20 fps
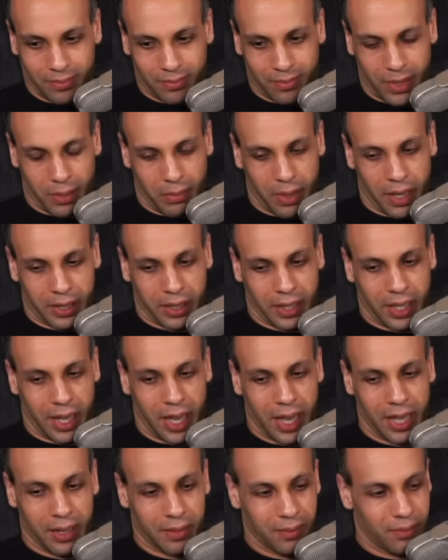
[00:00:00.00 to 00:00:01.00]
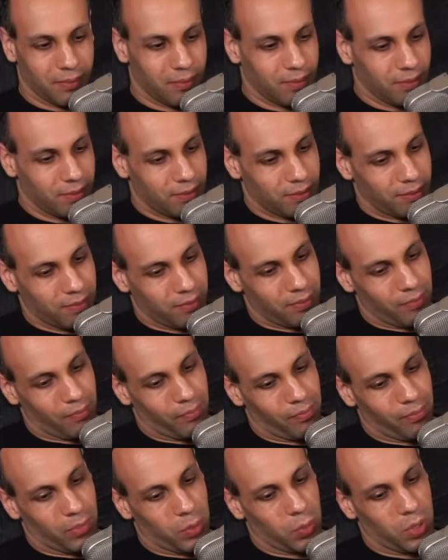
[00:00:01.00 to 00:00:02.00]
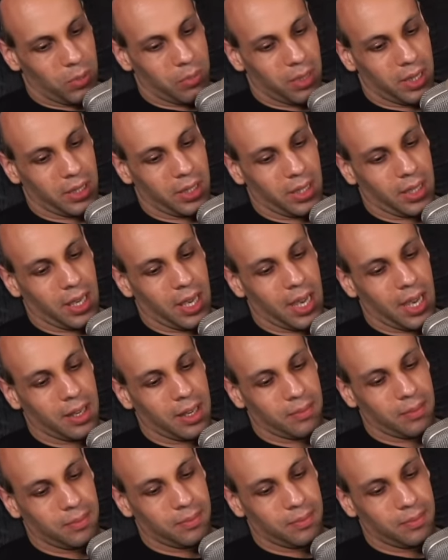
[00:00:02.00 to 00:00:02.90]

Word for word: You pet the cat. We pet the cat.